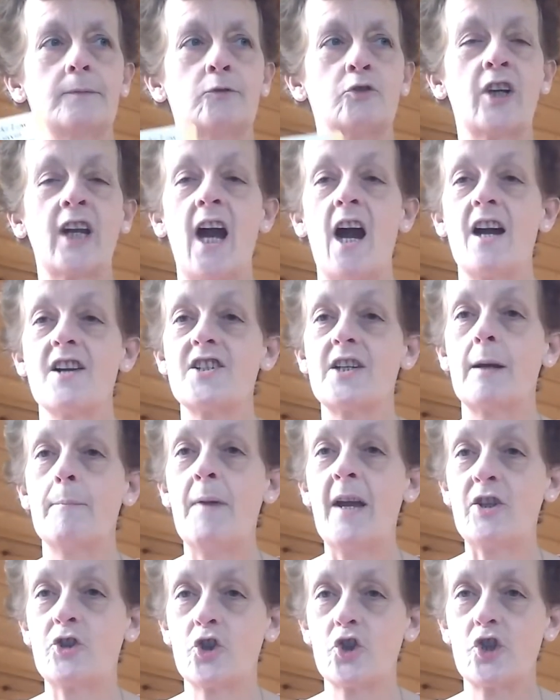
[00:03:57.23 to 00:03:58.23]
regarding a
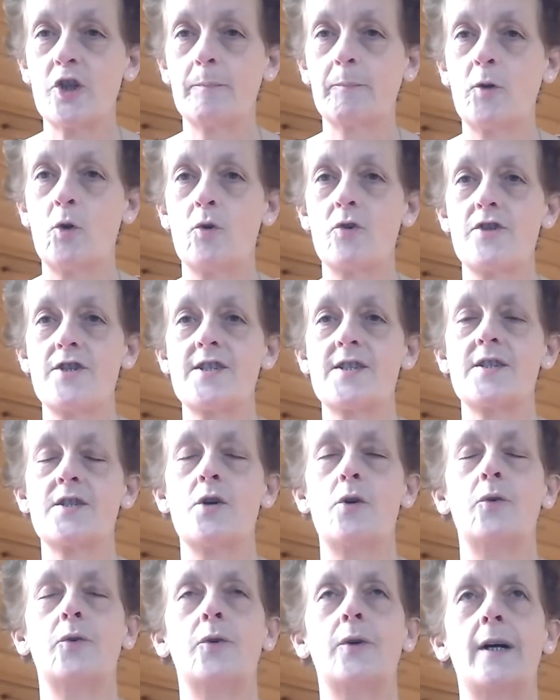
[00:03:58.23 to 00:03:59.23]
mentorship course,
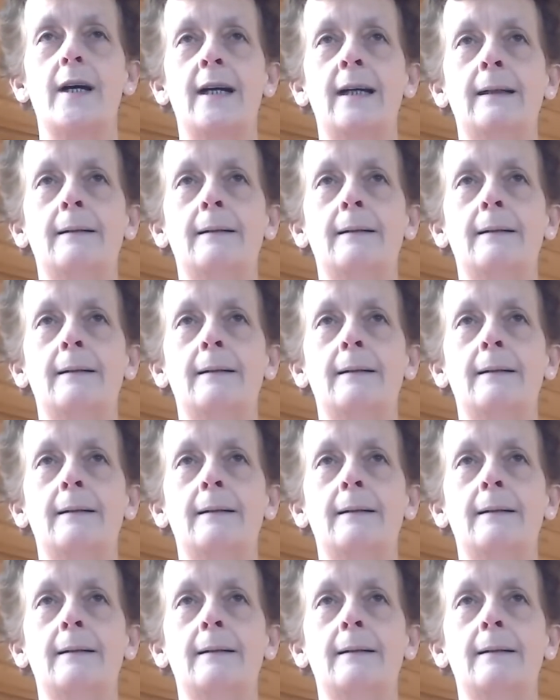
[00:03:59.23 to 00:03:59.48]
so